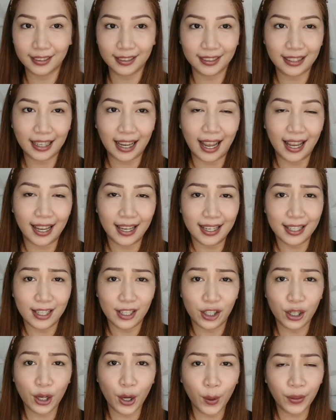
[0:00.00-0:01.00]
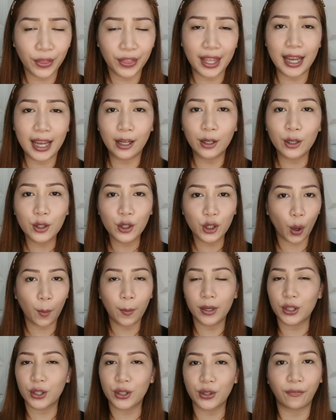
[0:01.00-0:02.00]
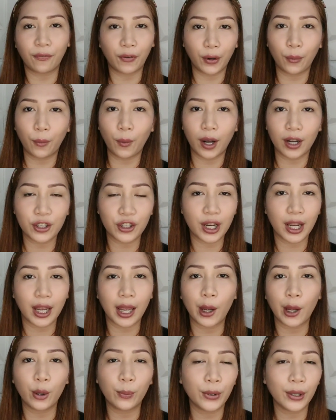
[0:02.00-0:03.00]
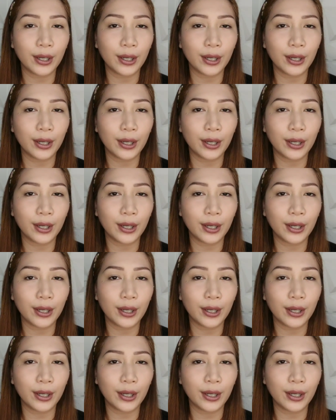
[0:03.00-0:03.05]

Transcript: So thank you so much for watching. I hope you enjoyed